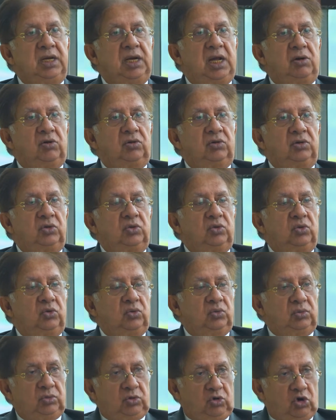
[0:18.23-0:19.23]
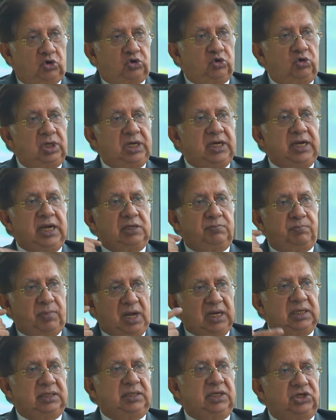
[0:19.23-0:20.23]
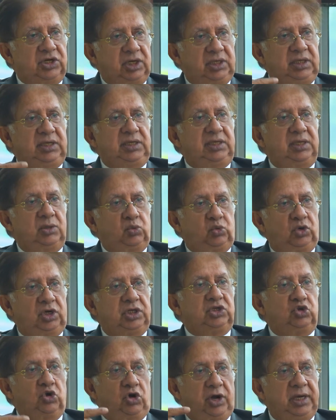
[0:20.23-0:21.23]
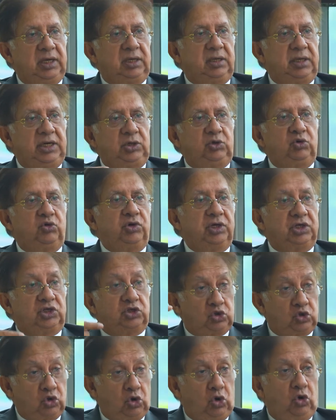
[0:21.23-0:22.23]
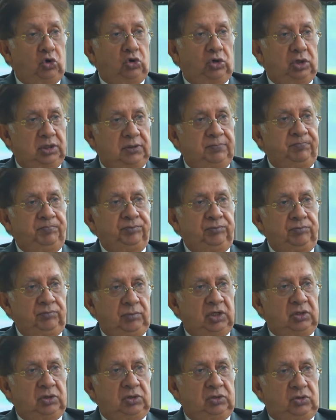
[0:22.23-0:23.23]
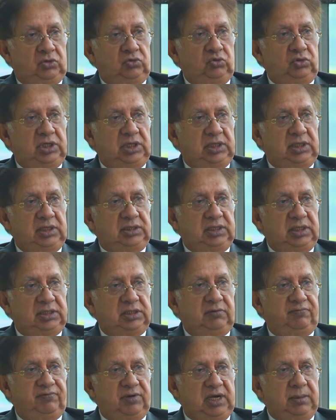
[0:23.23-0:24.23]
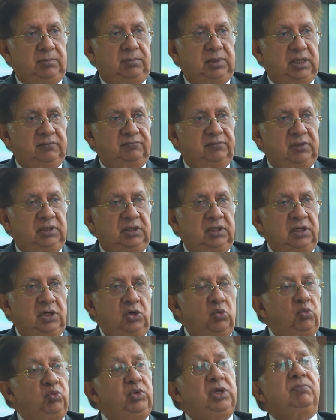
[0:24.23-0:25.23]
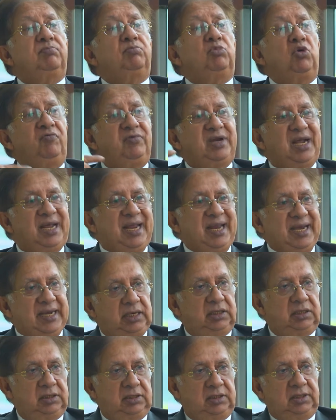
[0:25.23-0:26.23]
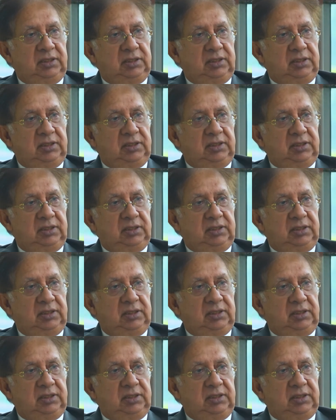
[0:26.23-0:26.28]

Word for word: Now, not only has Bangladesh and India worked jointly to restore to the 65 level, we have moved ahead.